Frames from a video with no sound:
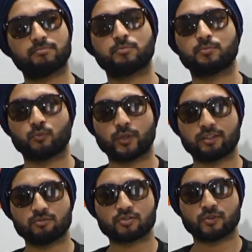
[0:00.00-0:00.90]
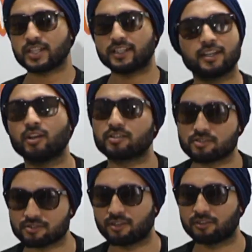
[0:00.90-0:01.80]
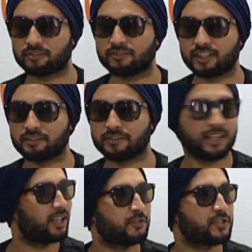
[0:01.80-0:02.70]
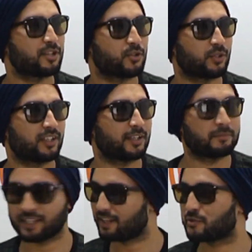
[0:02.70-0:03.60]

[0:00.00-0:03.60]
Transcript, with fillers: he got shock of life. And he was like looking at me, I